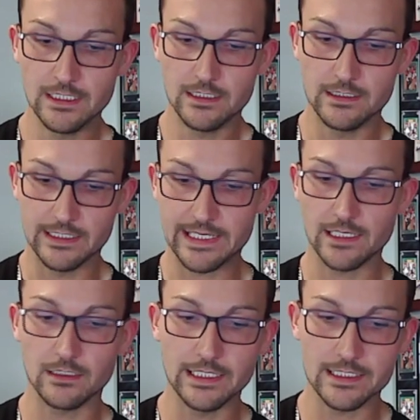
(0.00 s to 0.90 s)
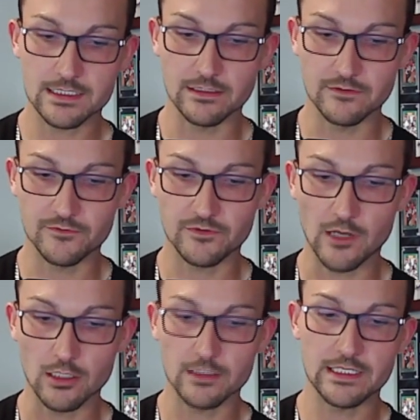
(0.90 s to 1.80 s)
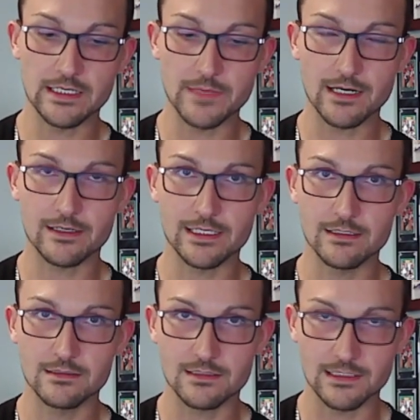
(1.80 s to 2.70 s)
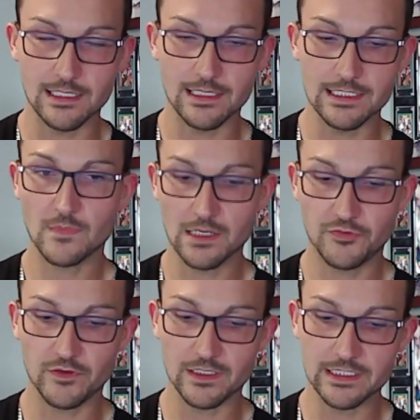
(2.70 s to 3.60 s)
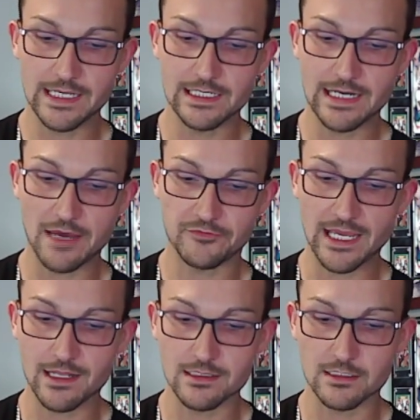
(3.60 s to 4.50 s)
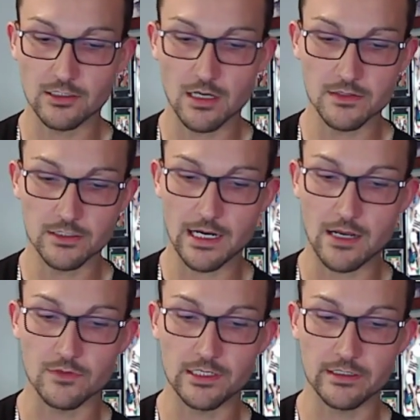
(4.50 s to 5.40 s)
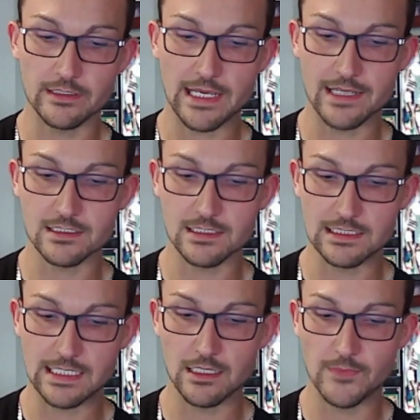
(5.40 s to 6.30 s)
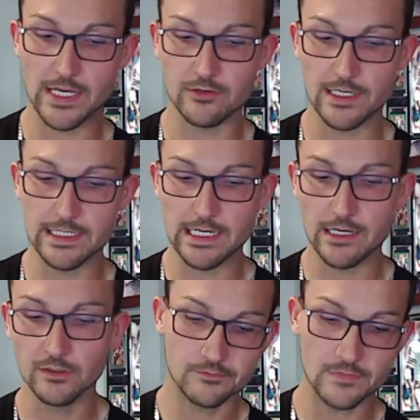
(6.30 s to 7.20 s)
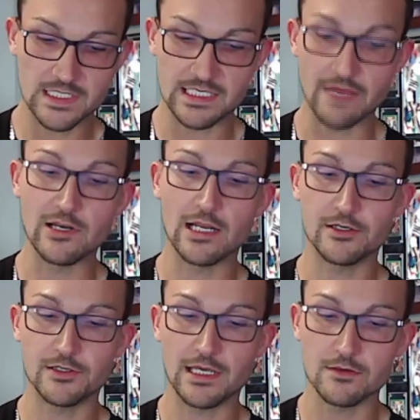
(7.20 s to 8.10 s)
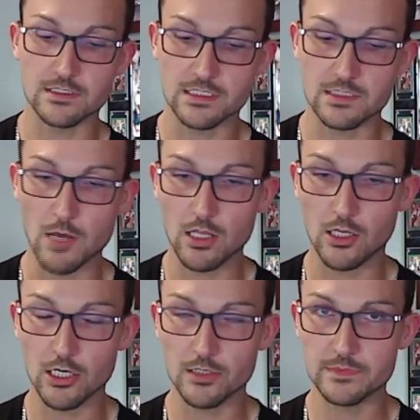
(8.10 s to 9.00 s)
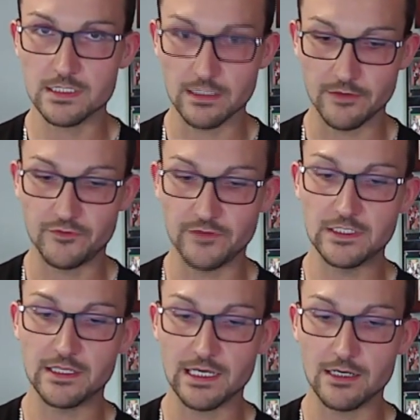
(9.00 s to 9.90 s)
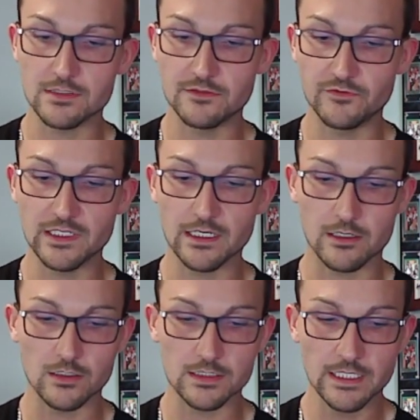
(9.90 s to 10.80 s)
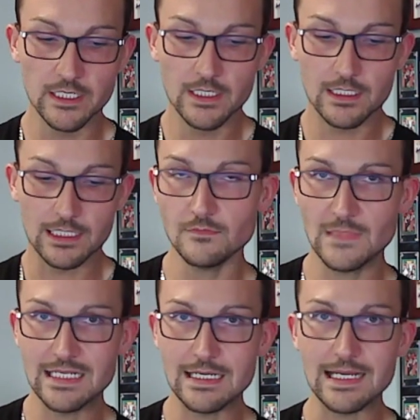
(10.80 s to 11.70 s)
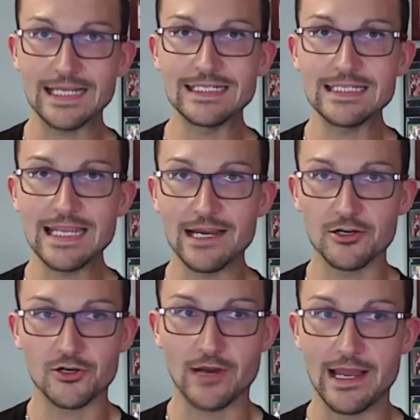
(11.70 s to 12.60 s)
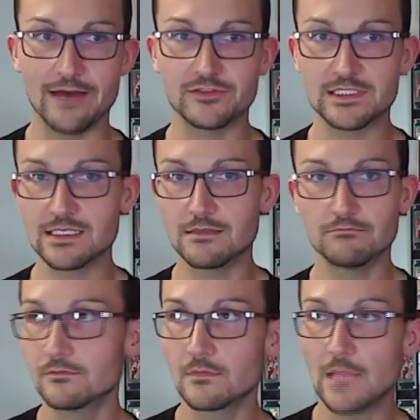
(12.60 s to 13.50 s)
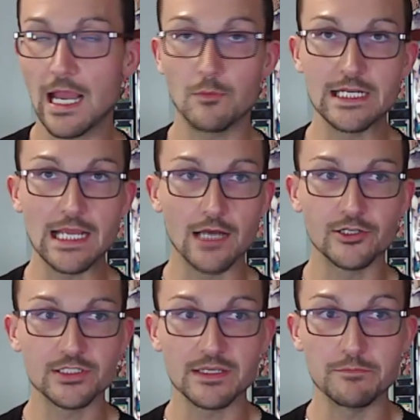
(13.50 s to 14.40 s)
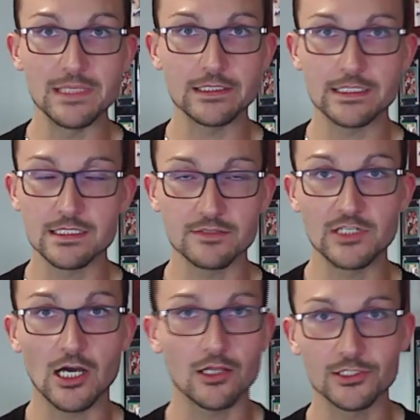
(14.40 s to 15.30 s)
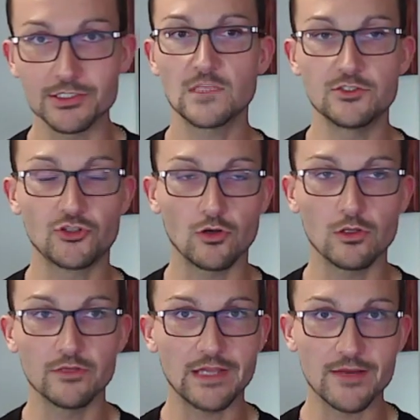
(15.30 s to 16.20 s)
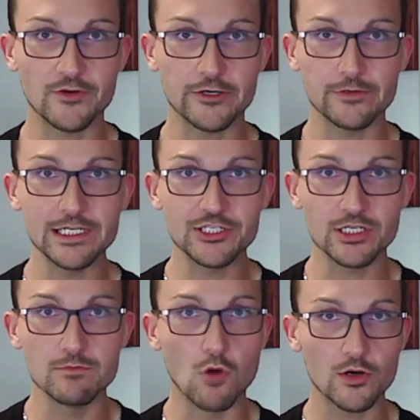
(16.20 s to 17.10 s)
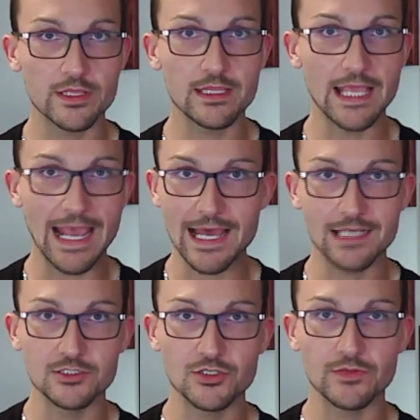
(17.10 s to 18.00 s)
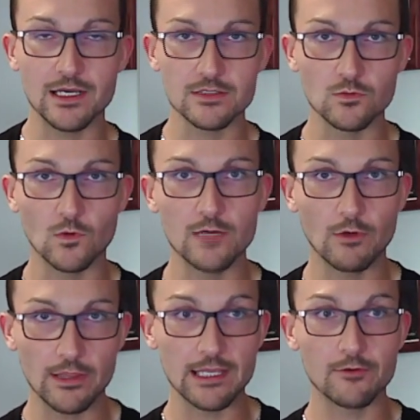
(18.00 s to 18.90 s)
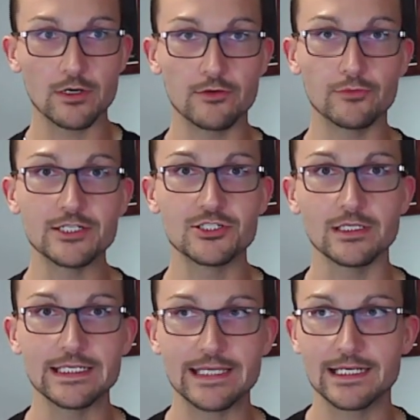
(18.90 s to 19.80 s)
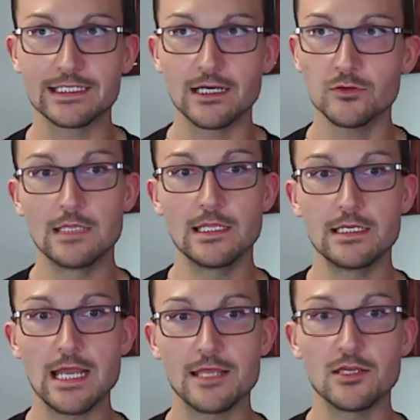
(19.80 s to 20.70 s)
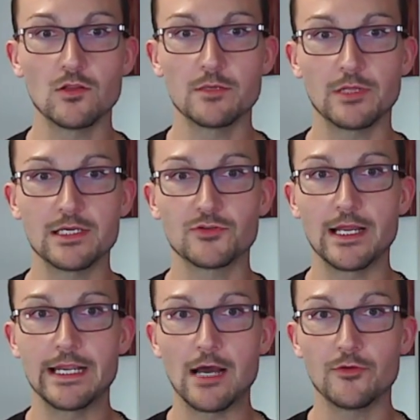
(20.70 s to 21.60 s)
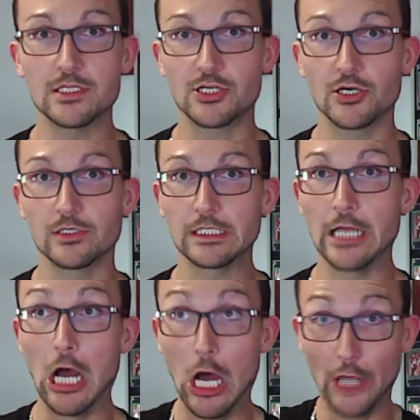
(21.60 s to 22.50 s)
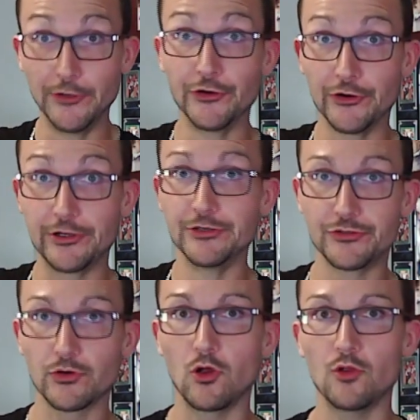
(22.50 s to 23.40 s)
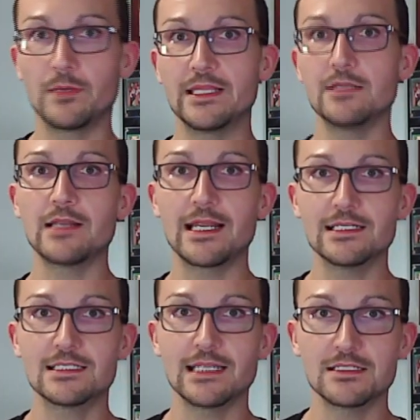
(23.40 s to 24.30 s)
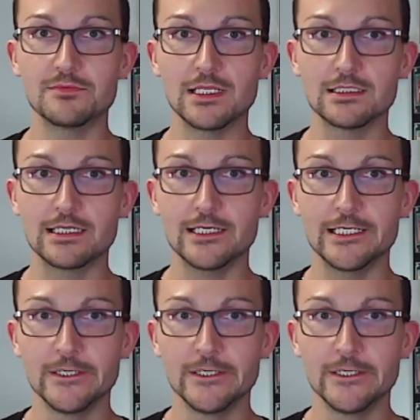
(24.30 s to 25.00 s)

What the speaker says: A kill list of all of the Americans and then the affiliated Afghans that are on the ground that are in the hands of the Taliban right now. 700,000 small arms, 50,000 vehicles, like 90 aircrafts. How many hundreds of millions of dollars? Control of every region, more than they had in 2001 when they were originally kicked out. And then, yeah, the only place right now that's currently under control by the United States military